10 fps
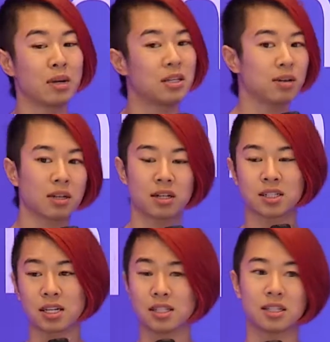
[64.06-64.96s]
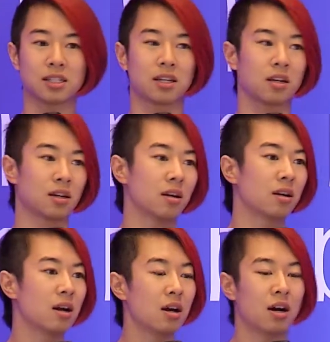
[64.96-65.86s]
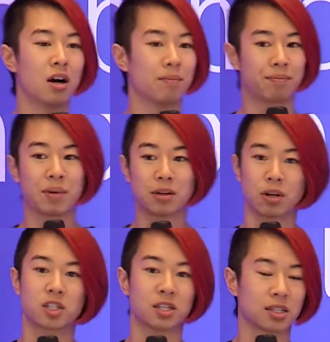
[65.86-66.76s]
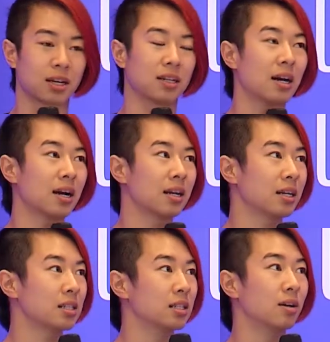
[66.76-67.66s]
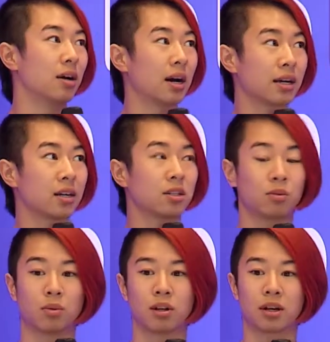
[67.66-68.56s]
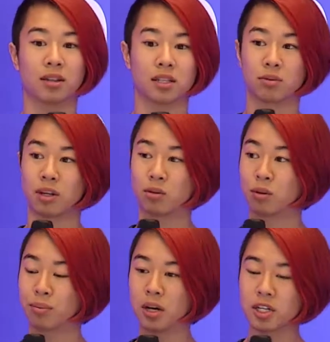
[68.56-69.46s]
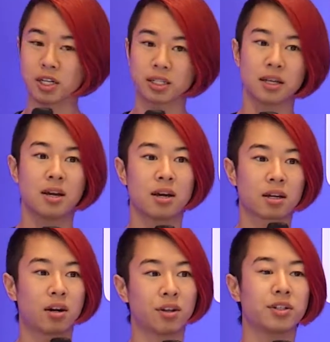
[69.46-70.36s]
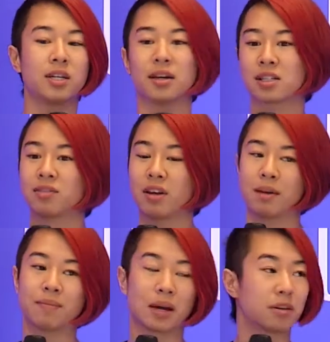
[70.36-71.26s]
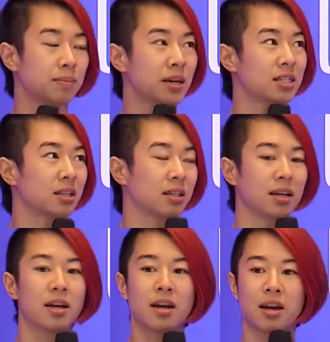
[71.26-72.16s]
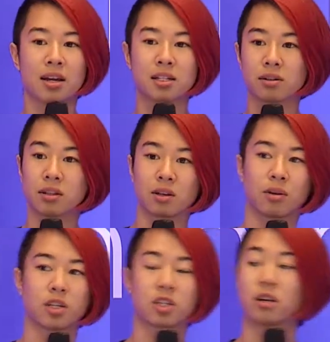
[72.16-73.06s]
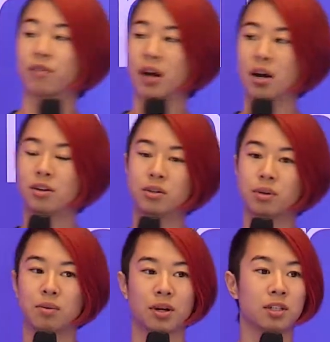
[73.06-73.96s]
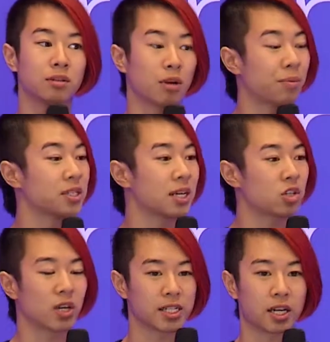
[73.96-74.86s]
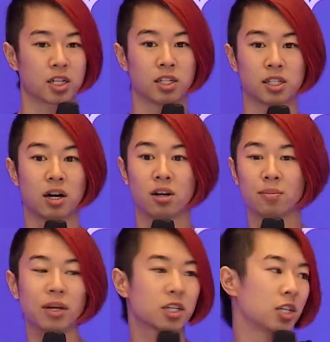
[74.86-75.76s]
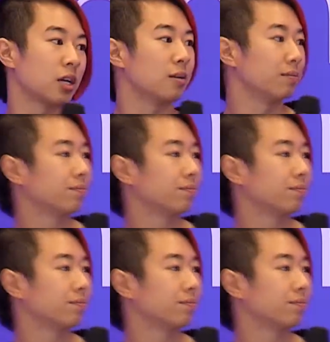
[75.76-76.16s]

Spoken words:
we doing consensus here, big questions like that. And so I got to work on this really cool project called TxVM that was basically answering the question of how do we want to represent transactions on a blockchain.